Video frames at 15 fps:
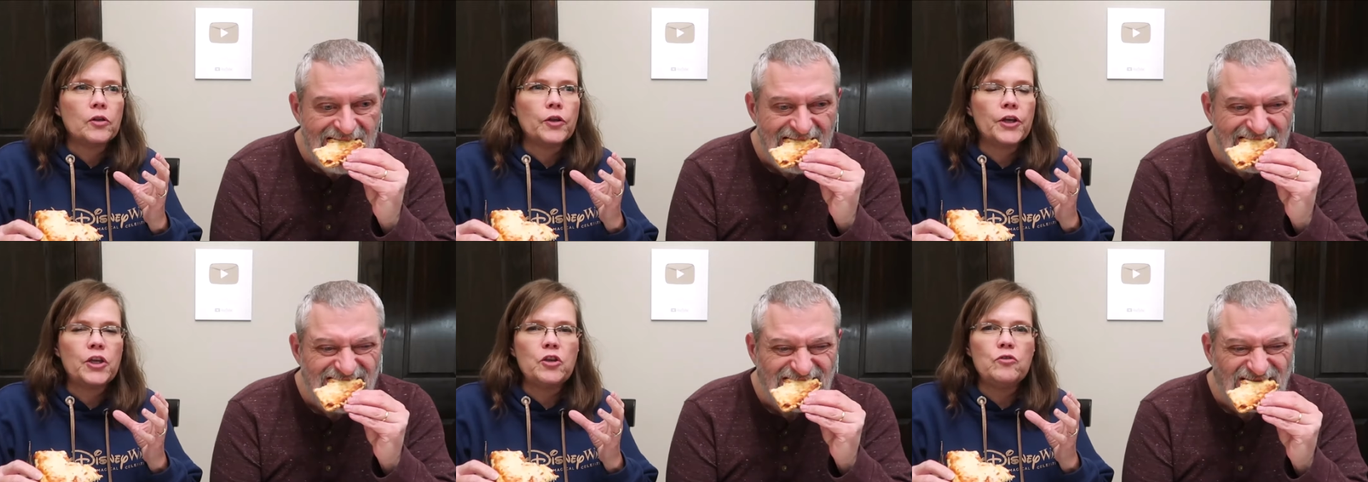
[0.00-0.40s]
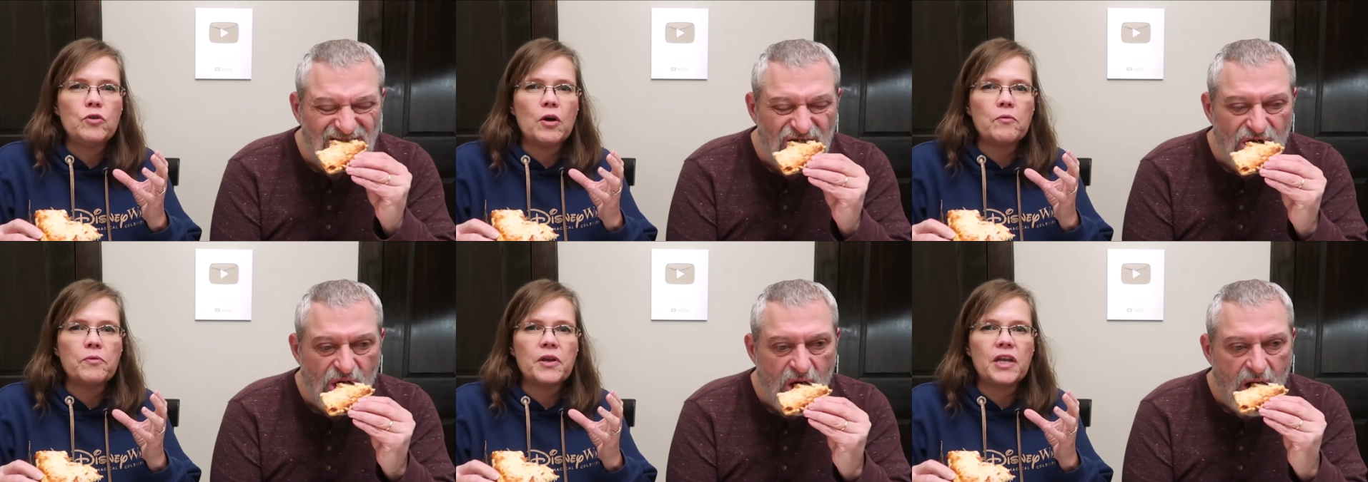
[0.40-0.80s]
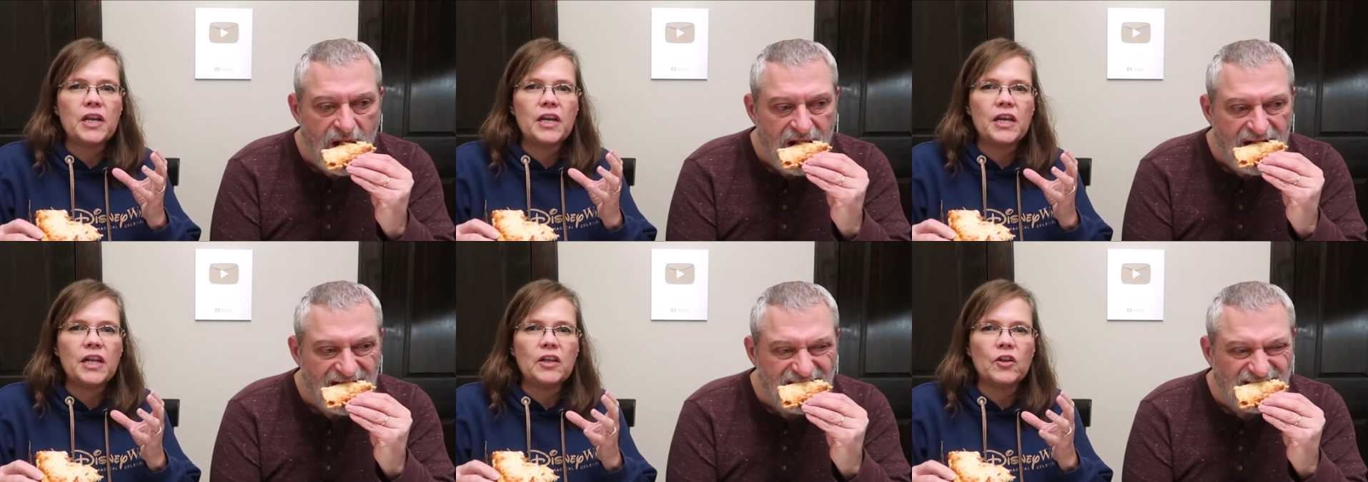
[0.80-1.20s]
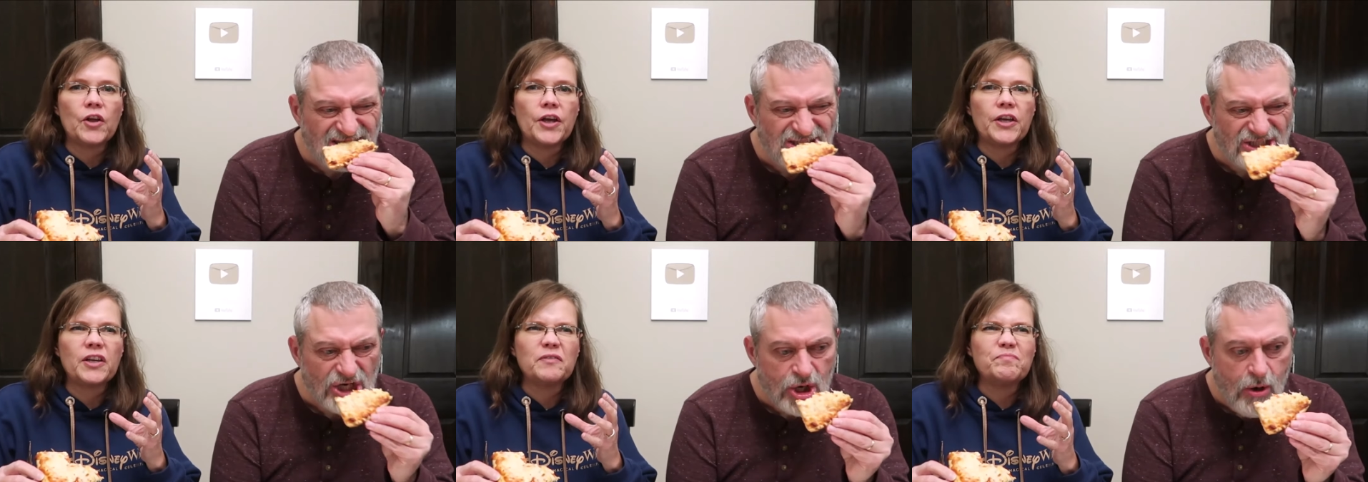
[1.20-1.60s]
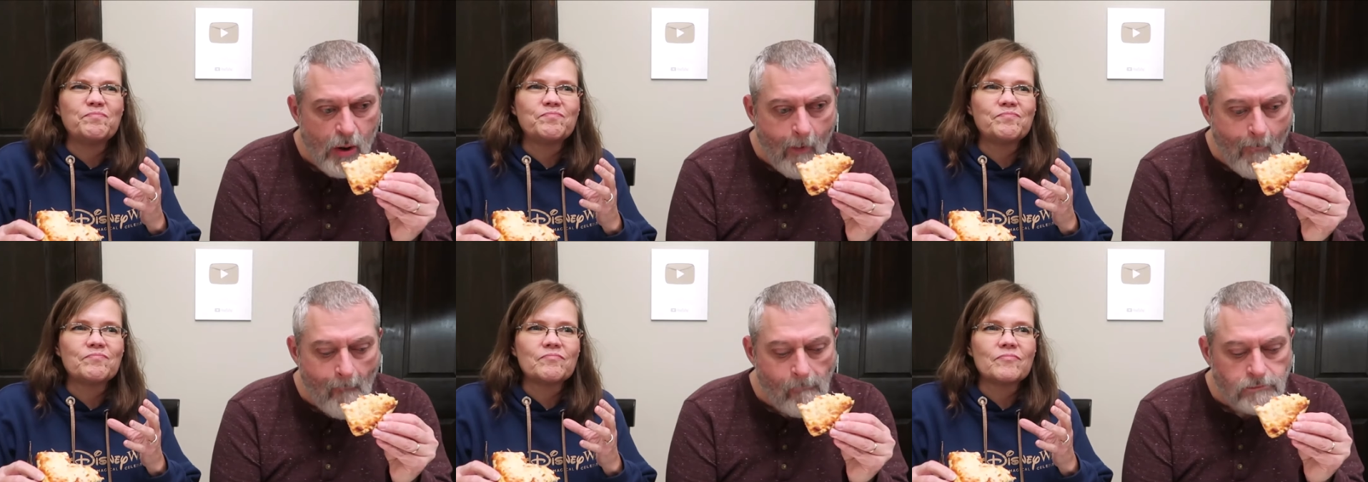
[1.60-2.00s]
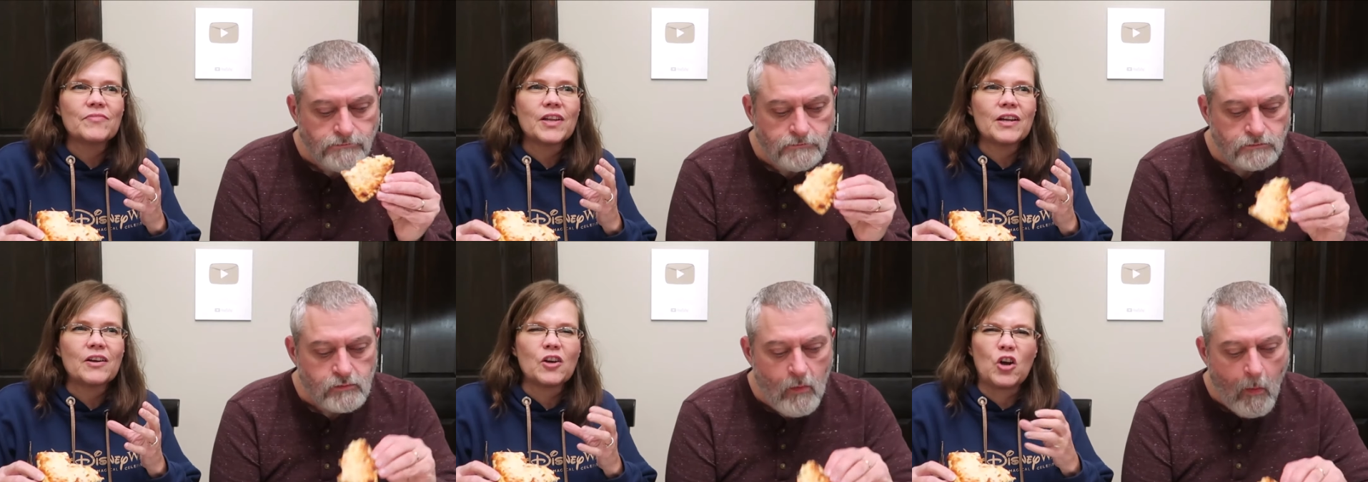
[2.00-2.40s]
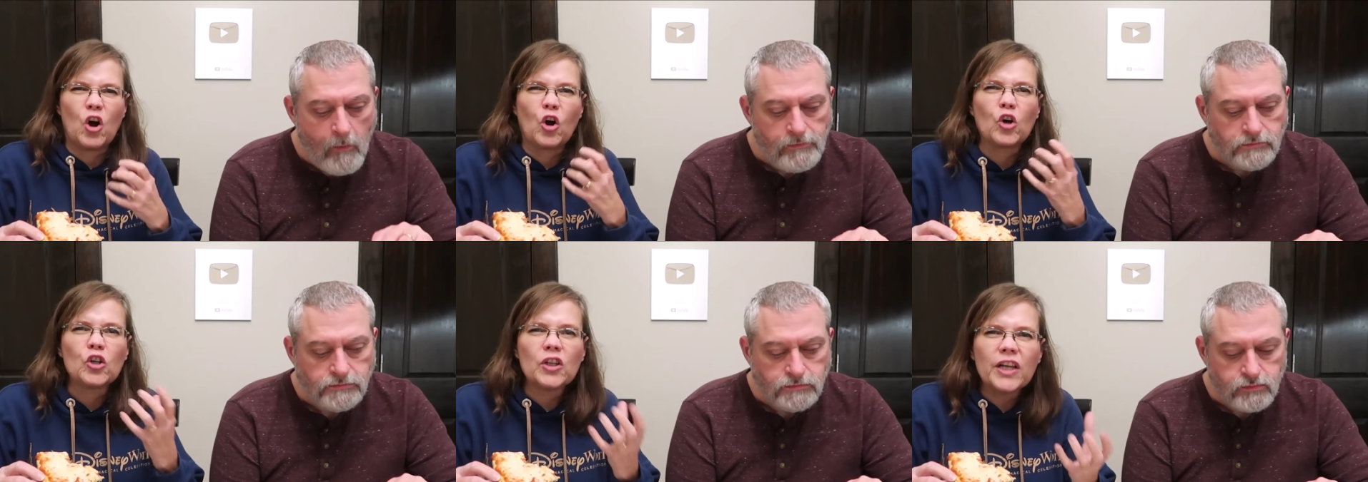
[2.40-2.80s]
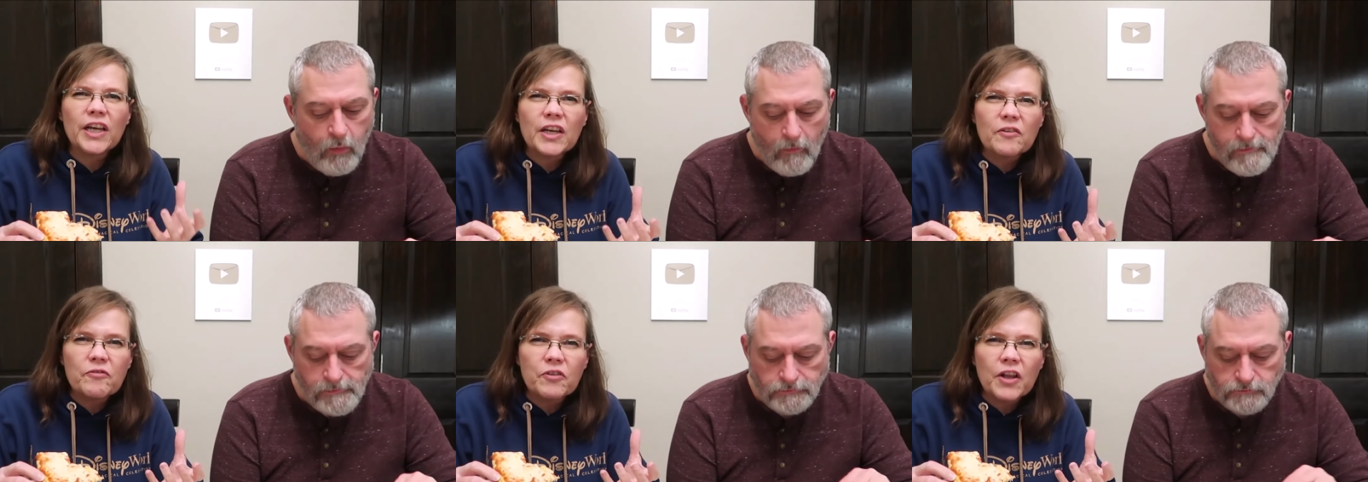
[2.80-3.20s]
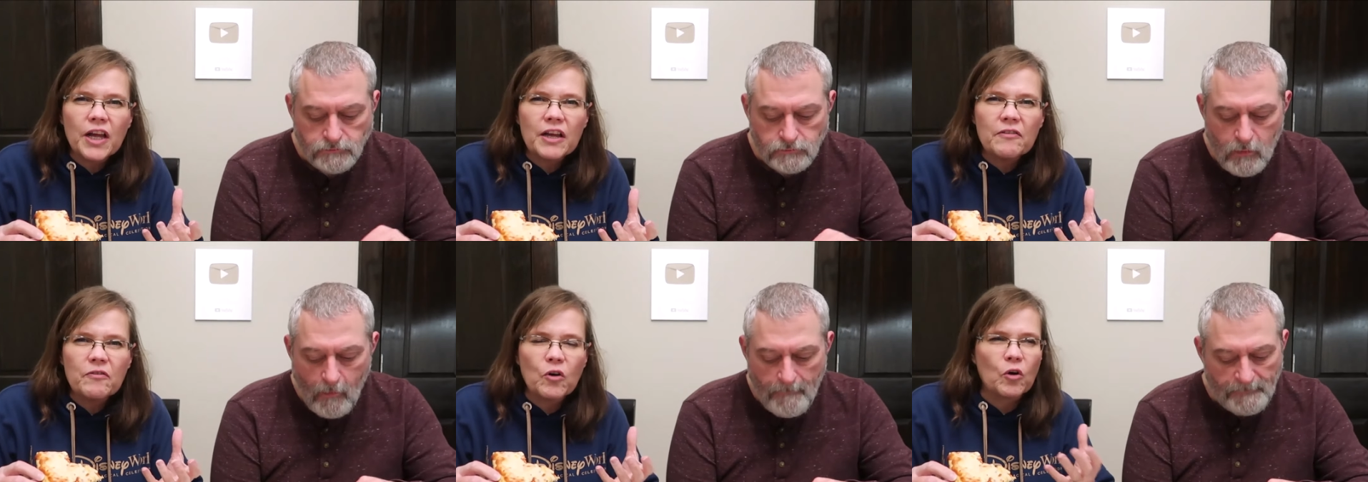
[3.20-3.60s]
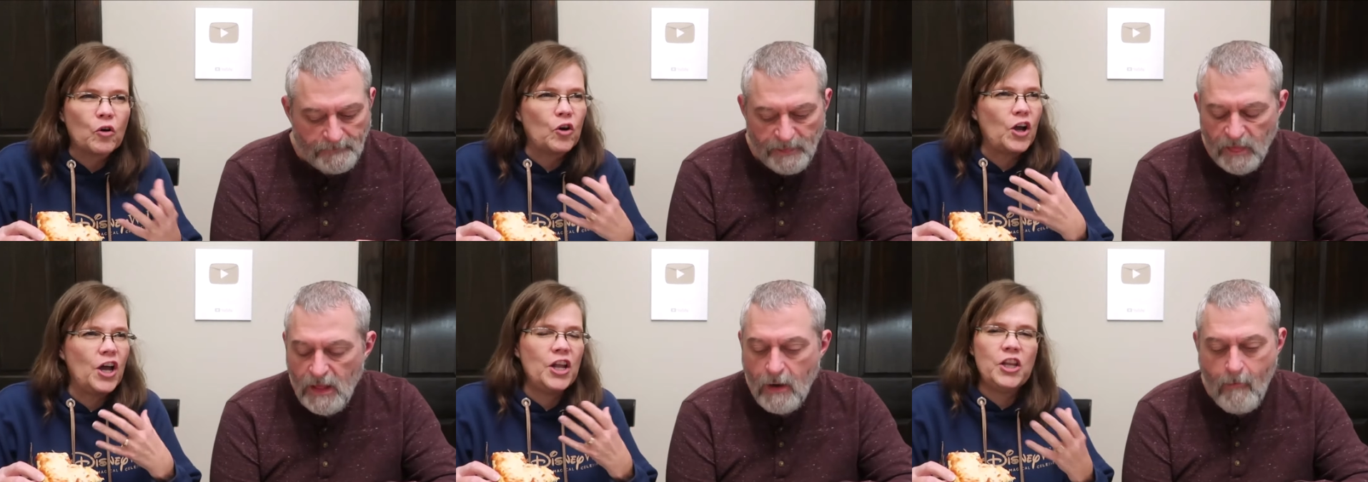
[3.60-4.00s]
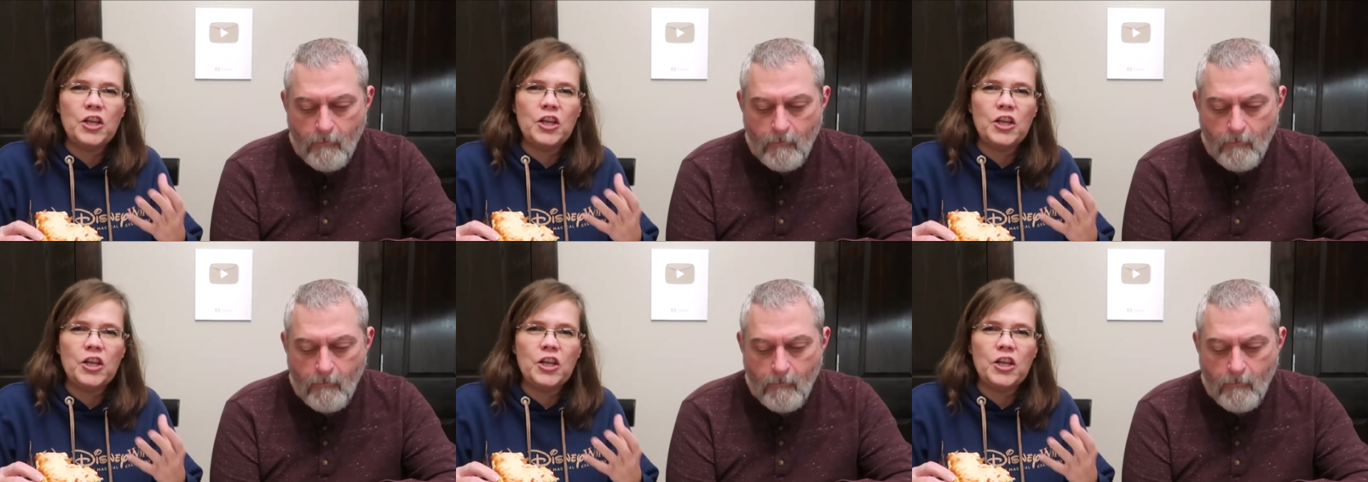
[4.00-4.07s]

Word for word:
Speaker 1: like you don't get any like garlic flavor, mm -hmm.